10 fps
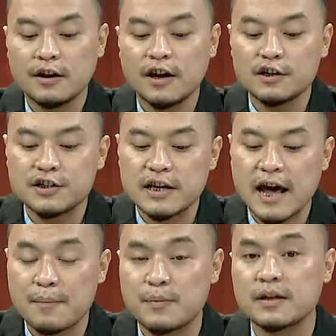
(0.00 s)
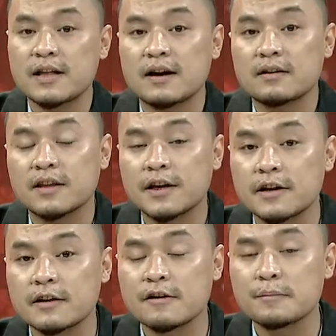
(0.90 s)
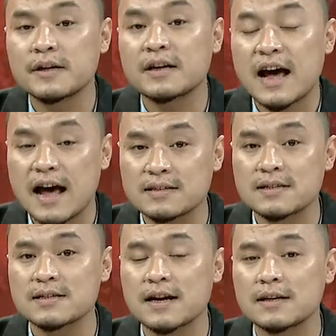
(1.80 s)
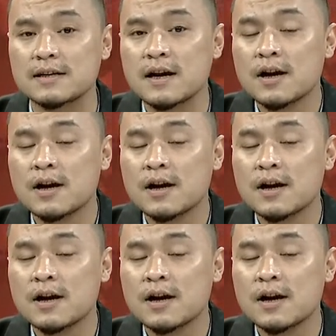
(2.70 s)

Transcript: is she happy that the Indian government has decided